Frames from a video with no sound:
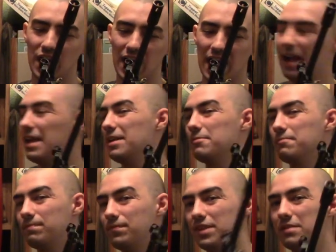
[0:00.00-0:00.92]
I
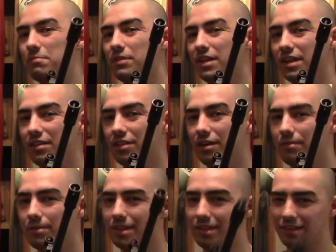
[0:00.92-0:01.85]
am deeply in
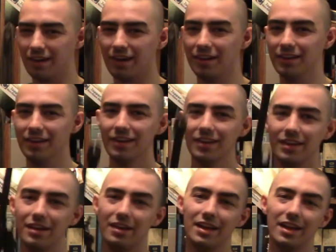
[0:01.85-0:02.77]
love with this gun,
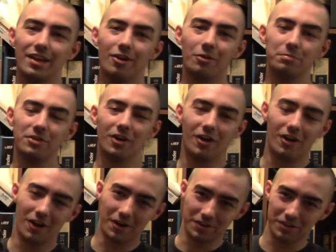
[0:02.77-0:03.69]
and I hope you
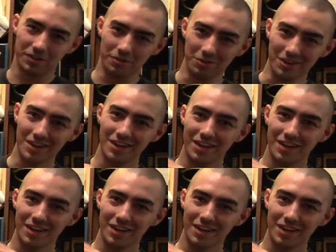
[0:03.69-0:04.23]
all are too.